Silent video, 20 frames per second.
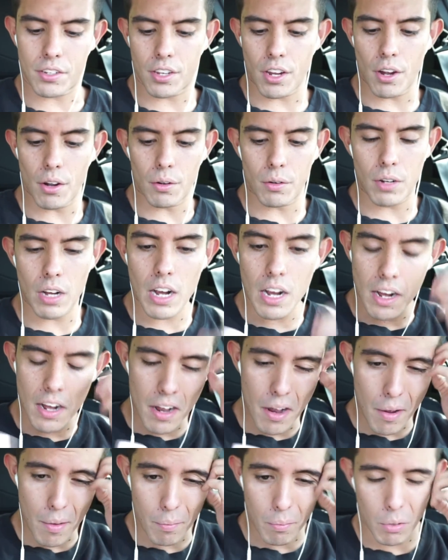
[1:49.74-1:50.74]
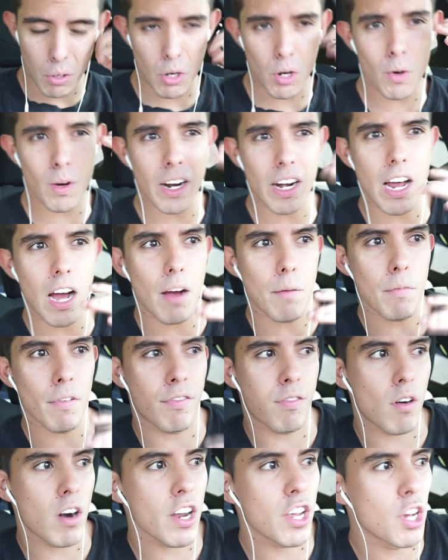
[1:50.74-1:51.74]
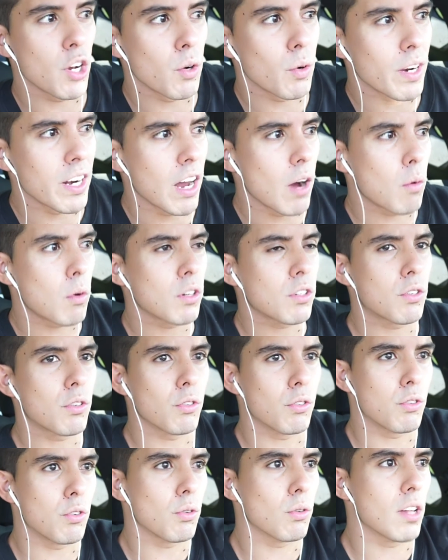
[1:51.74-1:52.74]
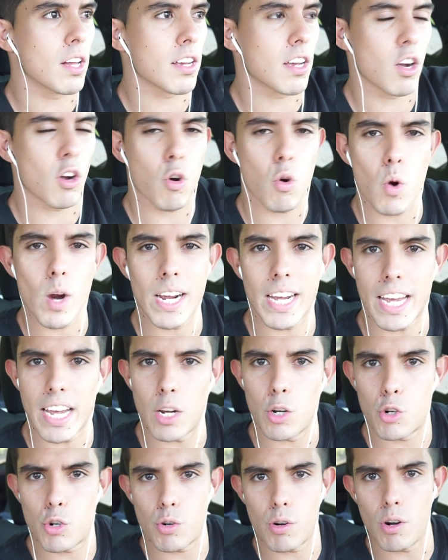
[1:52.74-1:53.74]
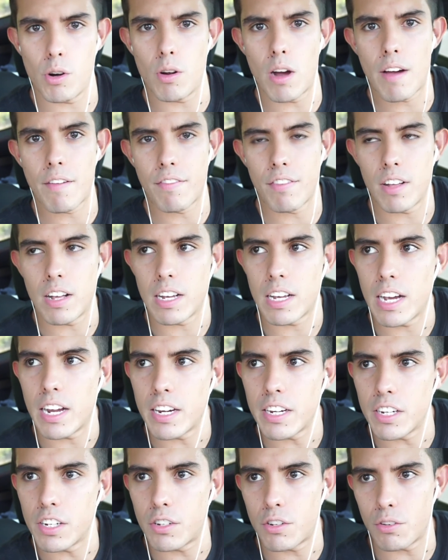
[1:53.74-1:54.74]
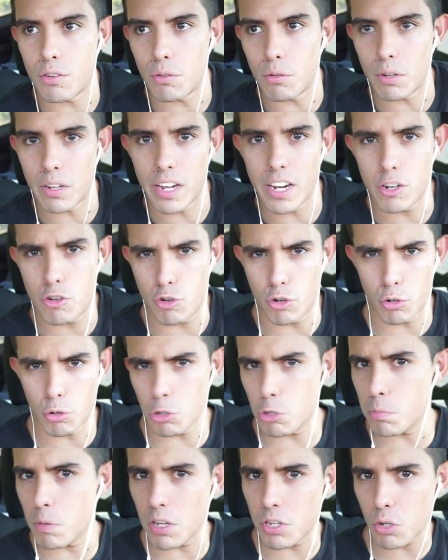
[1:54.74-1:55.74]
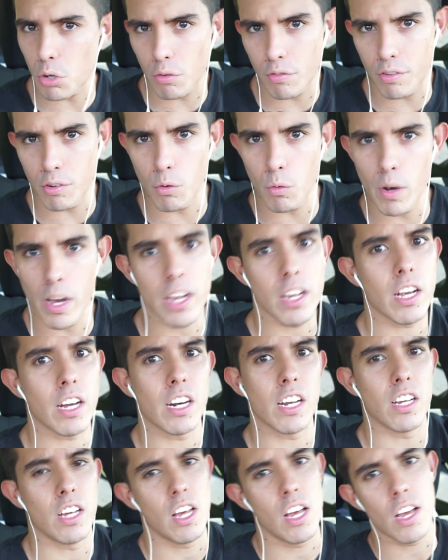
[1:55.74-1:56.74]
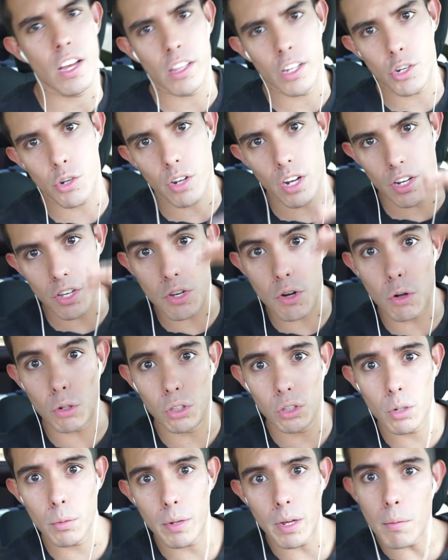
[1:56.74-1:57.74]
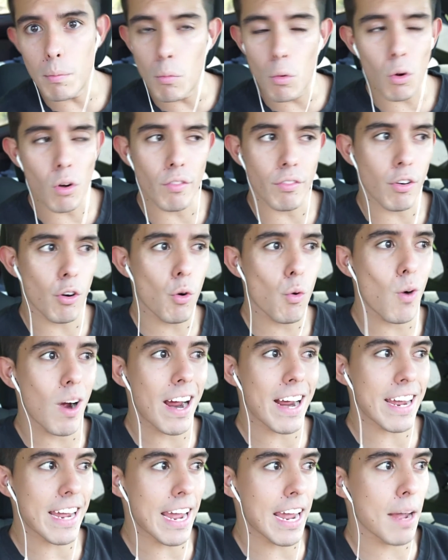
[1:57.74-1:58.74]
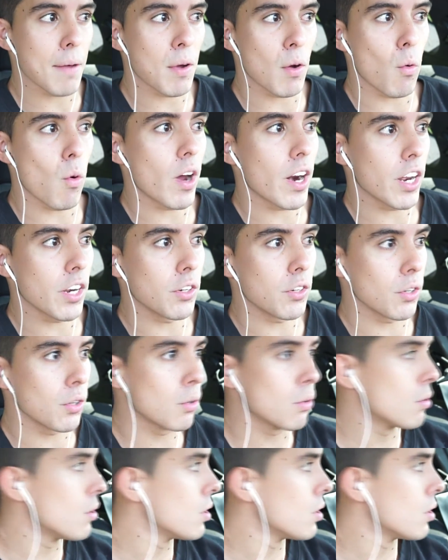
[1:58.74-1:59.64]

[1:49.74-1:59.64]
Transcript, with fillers: so um, you know what? Before I go in, I want to do like a quick intro. I feel like I need to introduce myself in a way, kind of let you guys know a little bit more of who I am and what I do.